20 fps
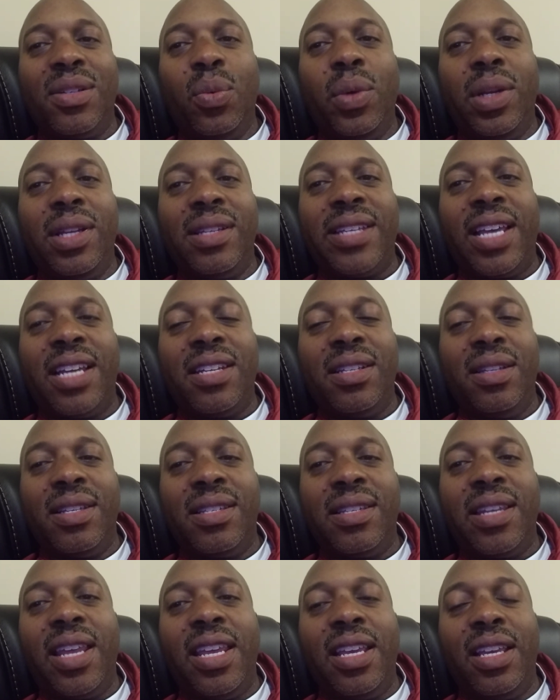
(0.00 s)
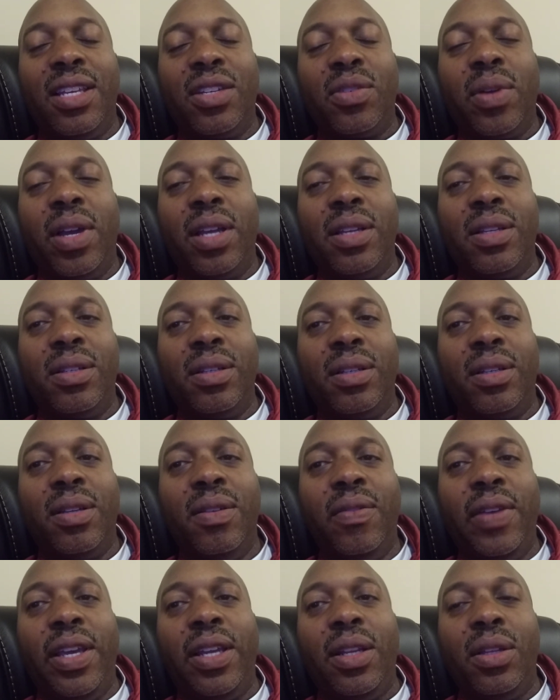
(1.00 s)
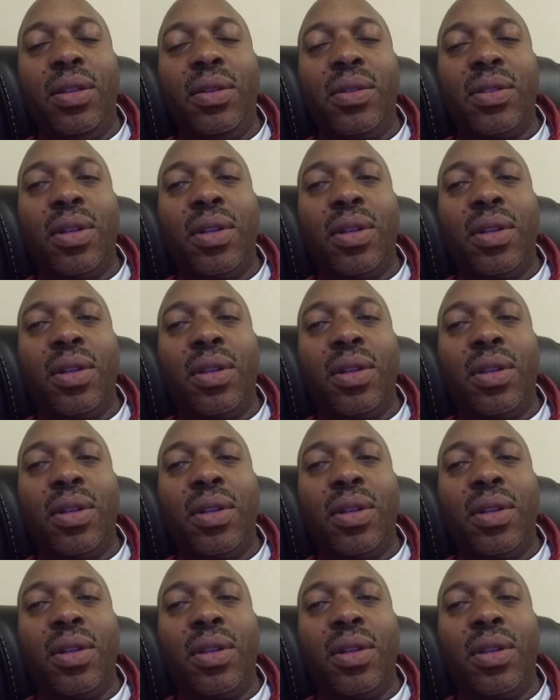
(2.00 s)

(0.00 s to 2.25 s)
to what it's actually saying and trying to convey to you.